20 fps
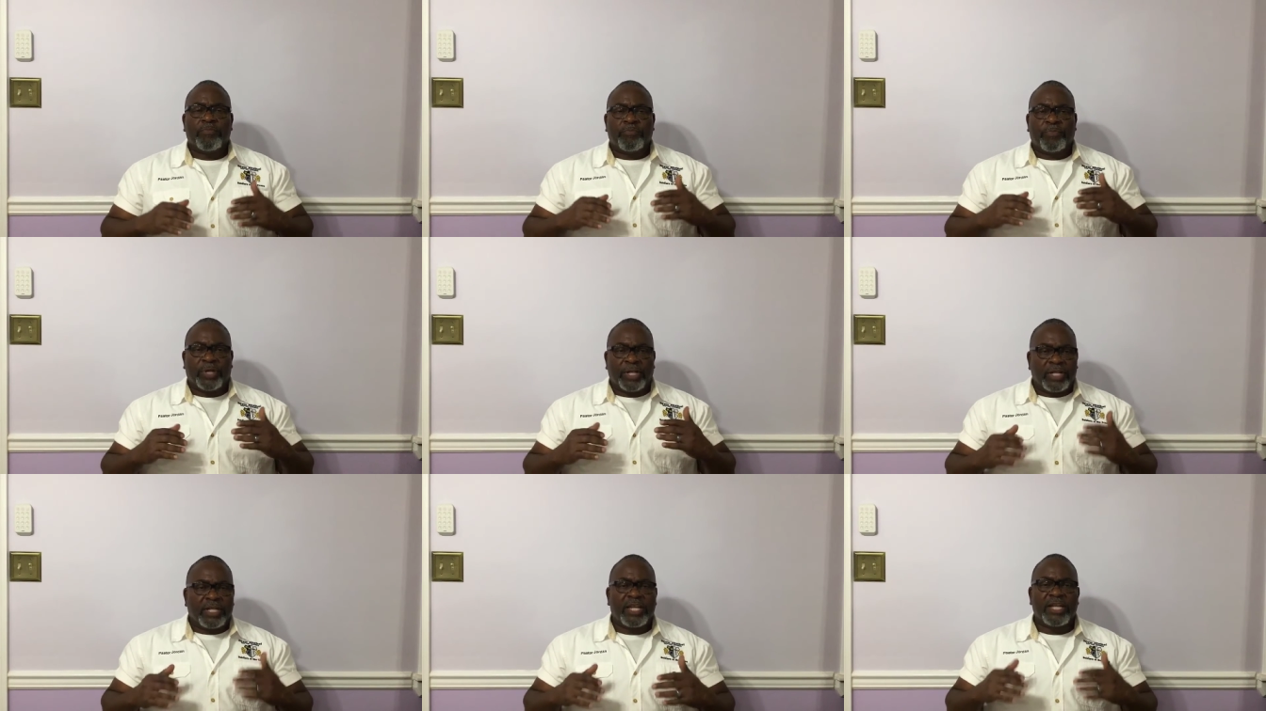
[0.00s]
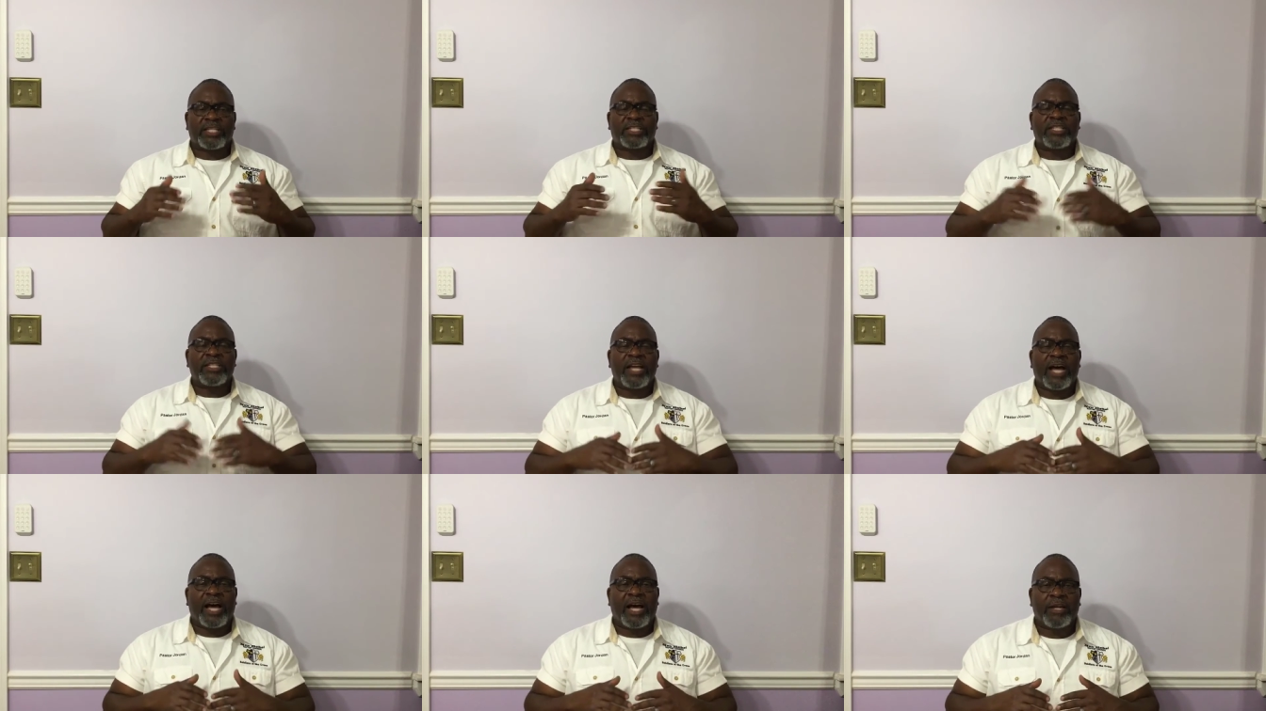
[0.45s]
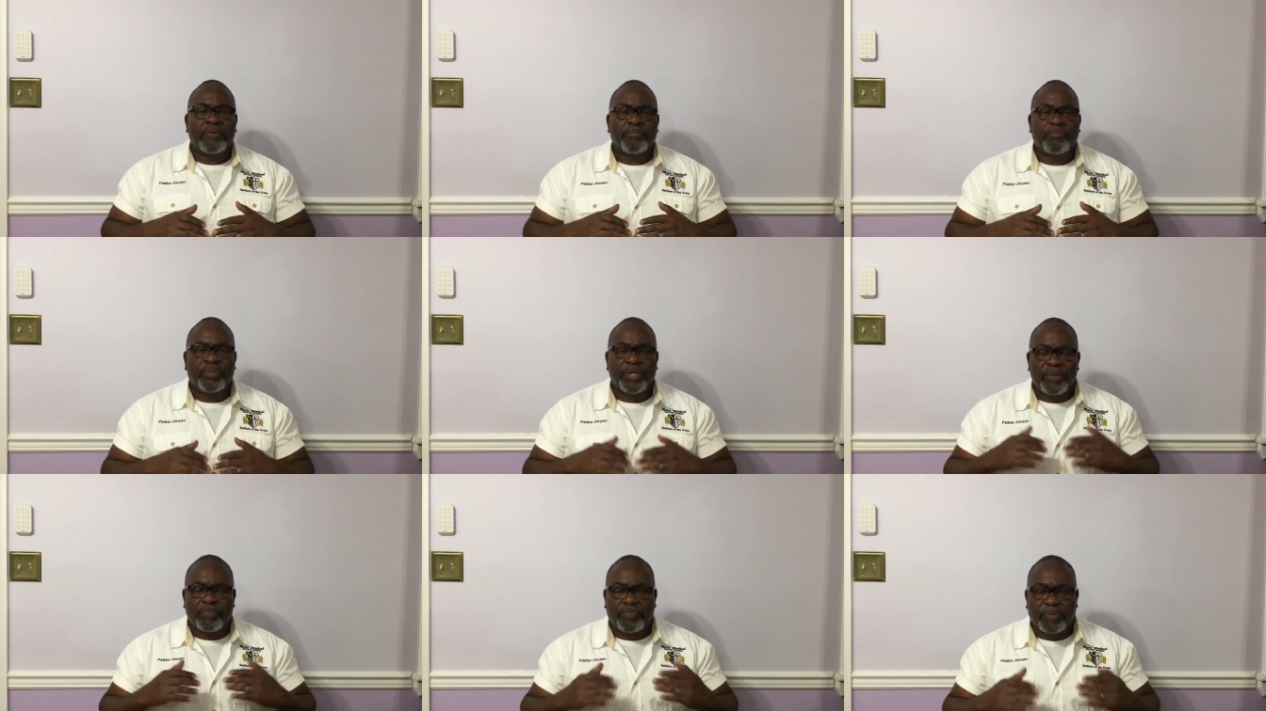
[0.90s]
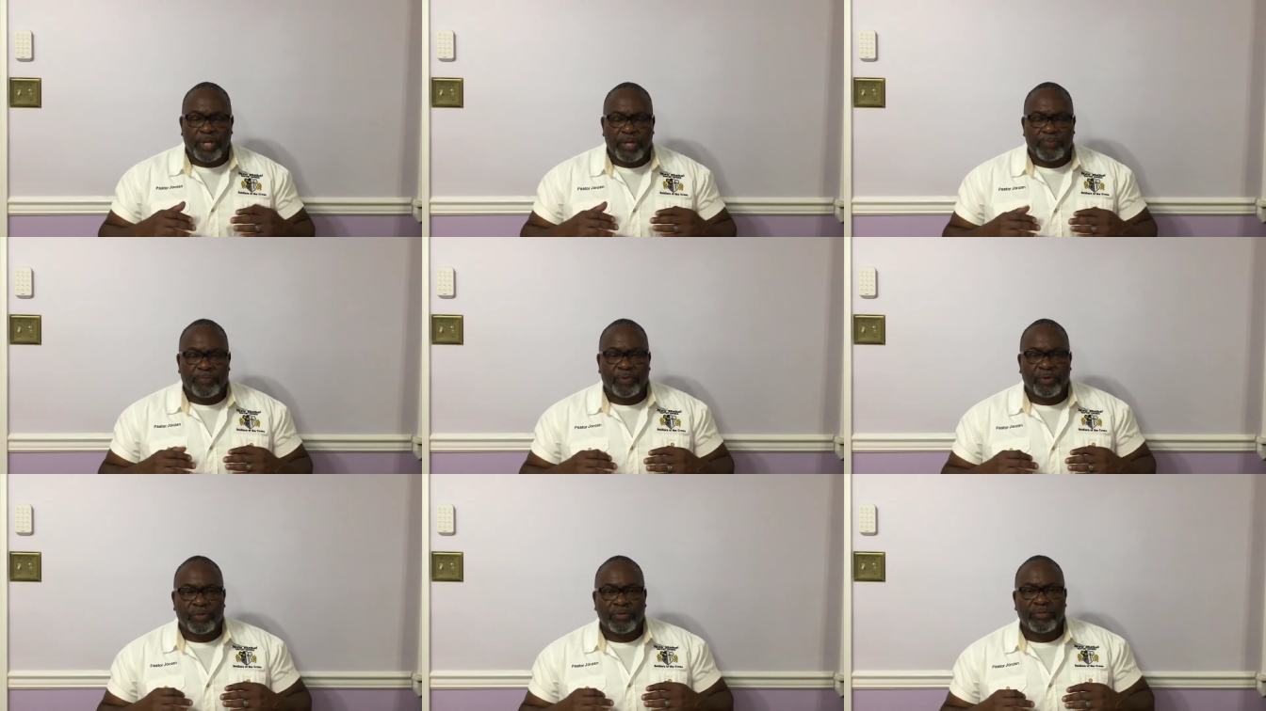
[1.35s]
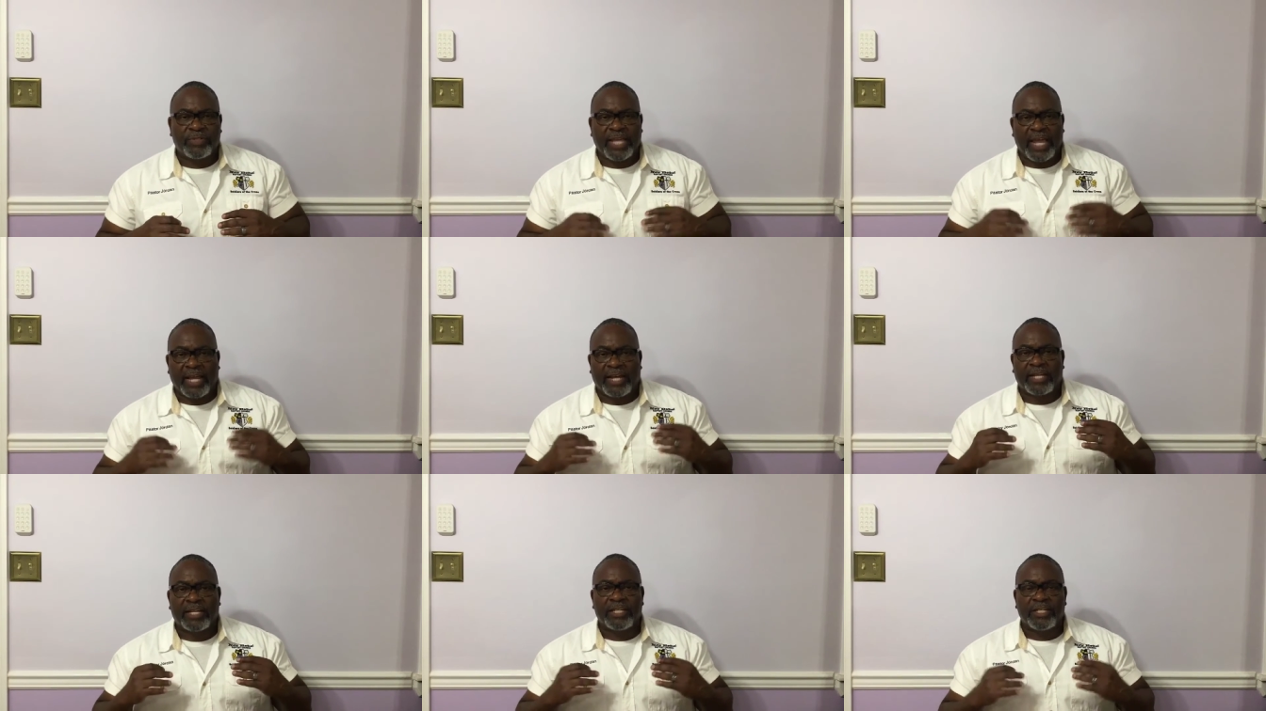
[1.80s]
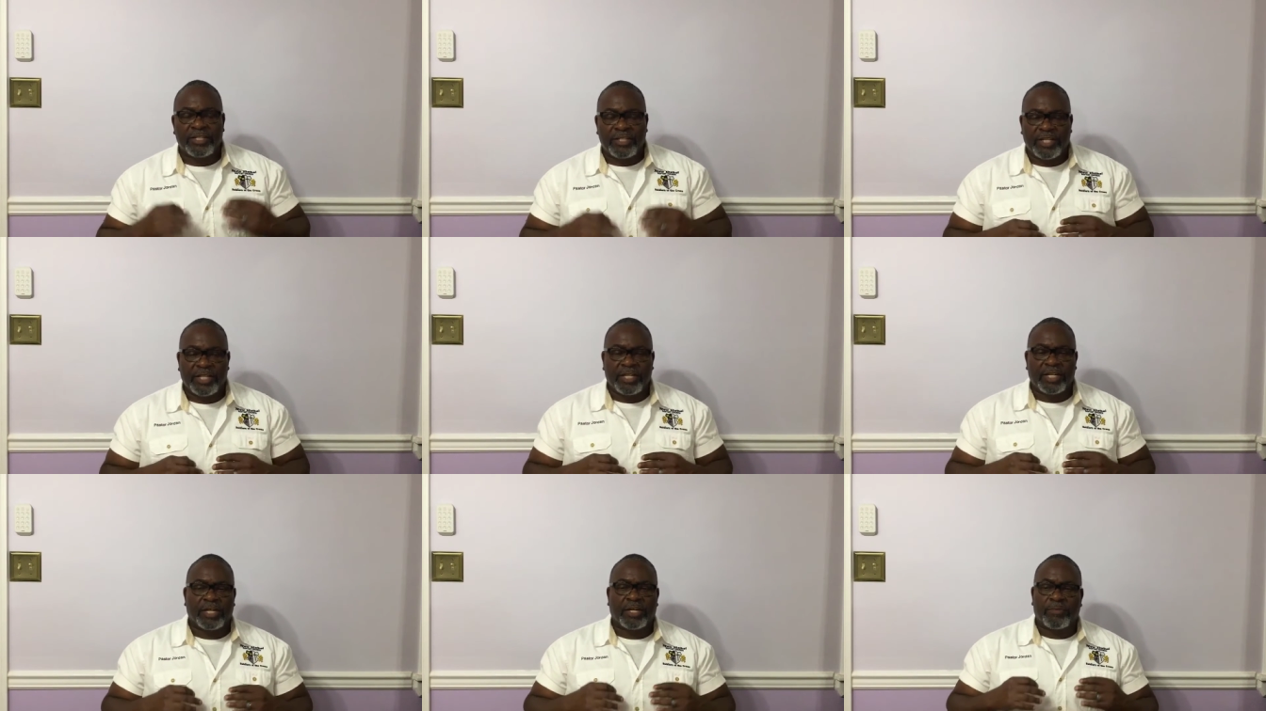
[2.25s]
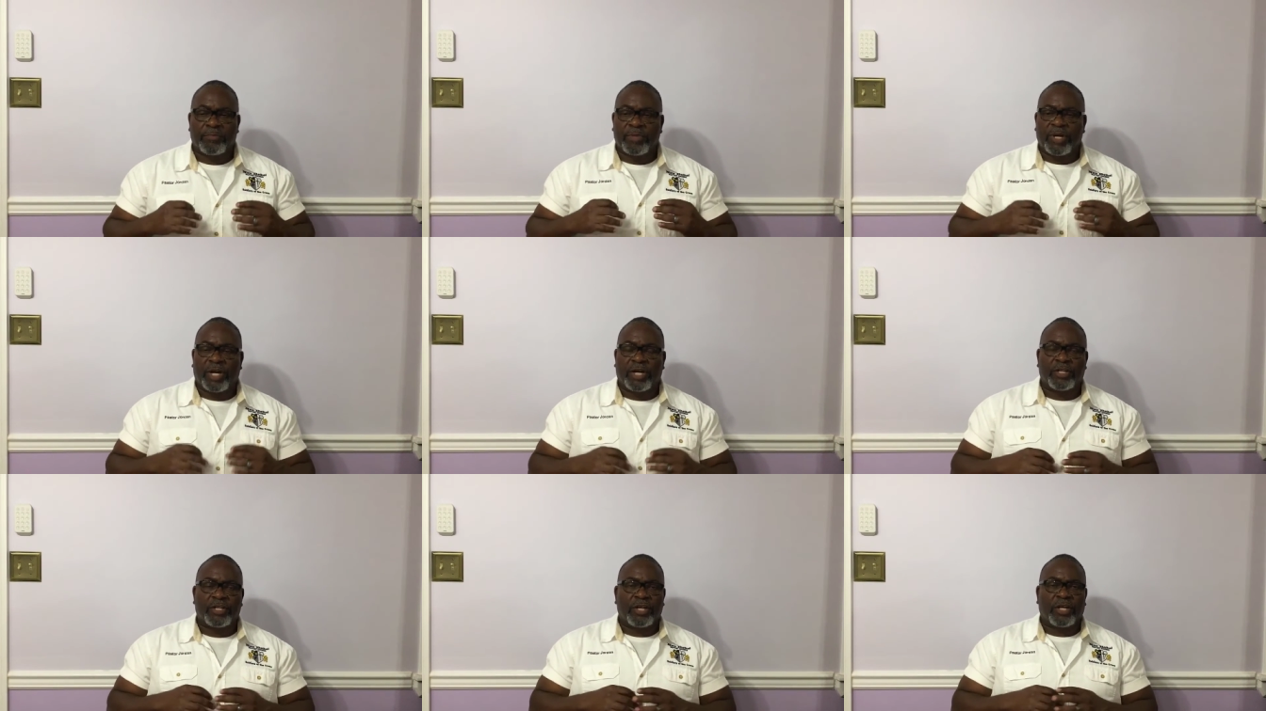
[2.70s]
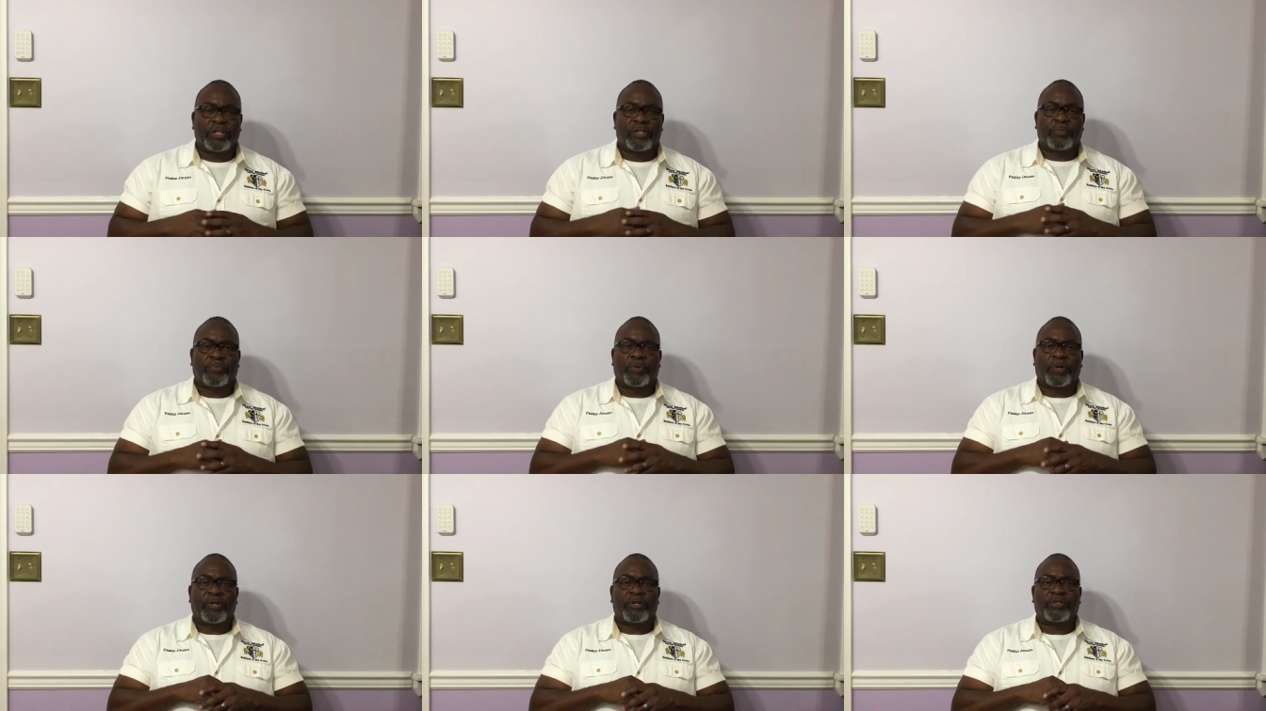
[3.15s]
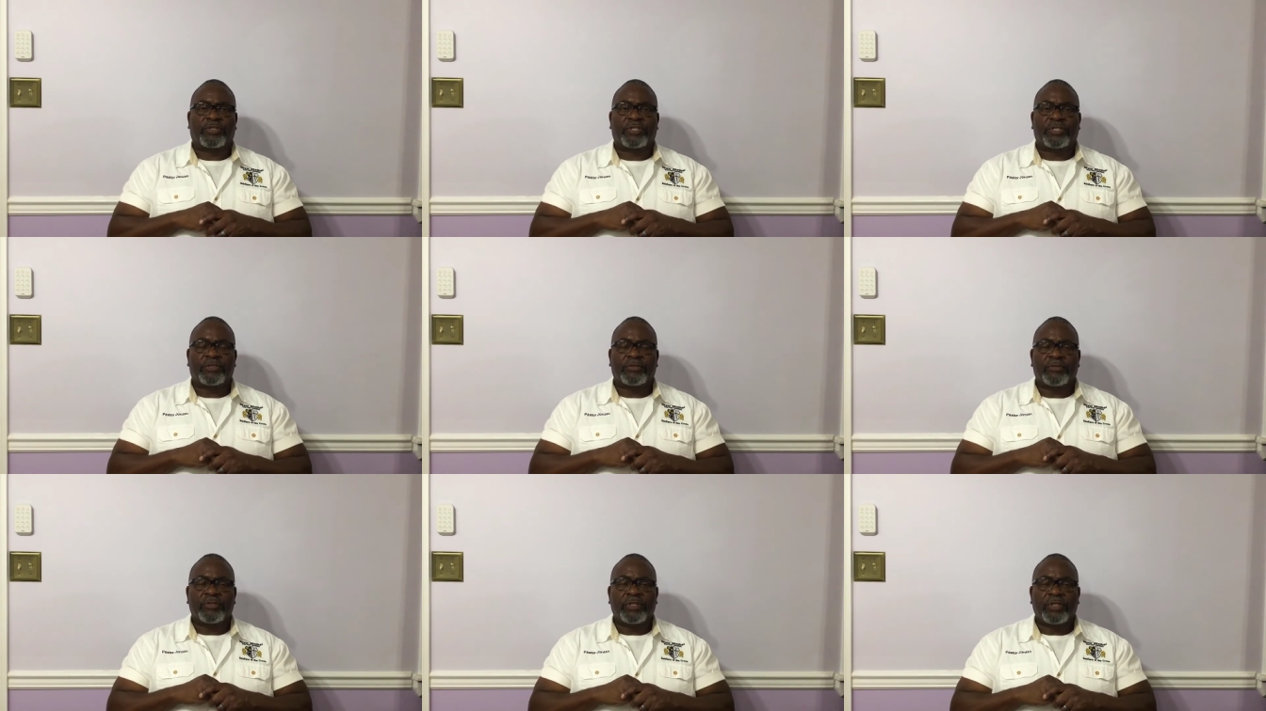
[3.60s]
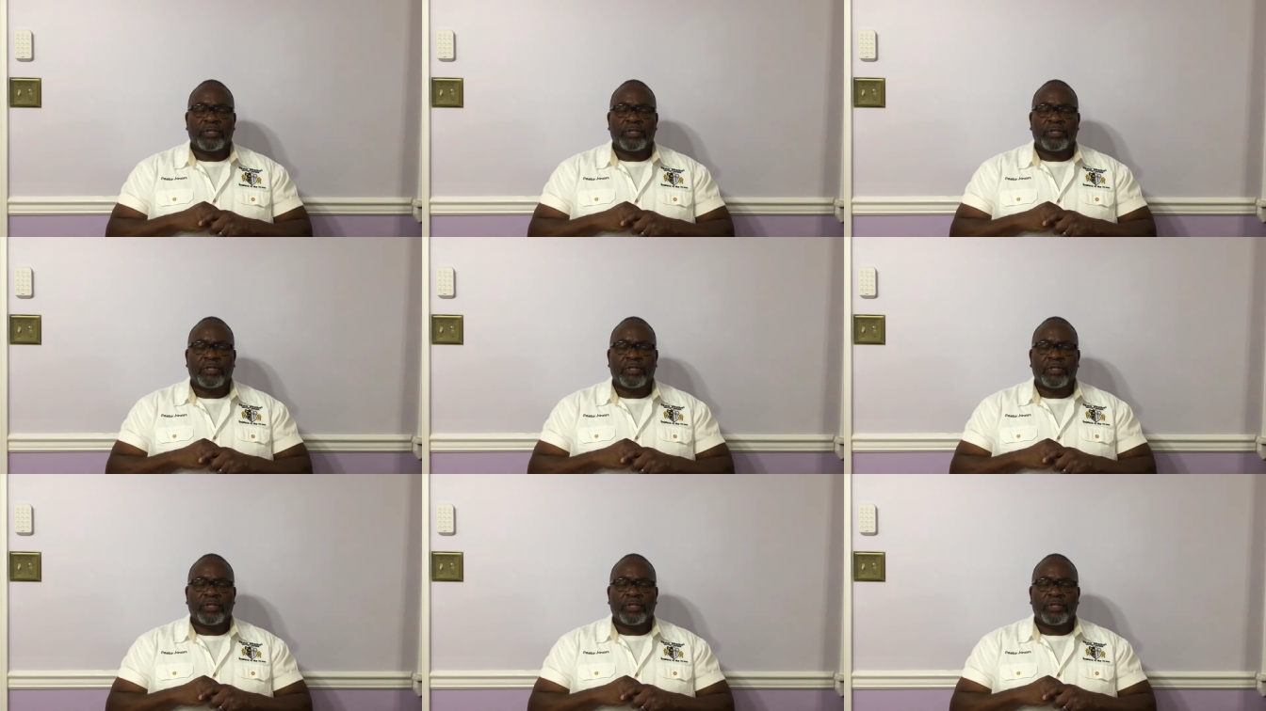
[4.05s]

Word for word: But let's not be people that condemn another person,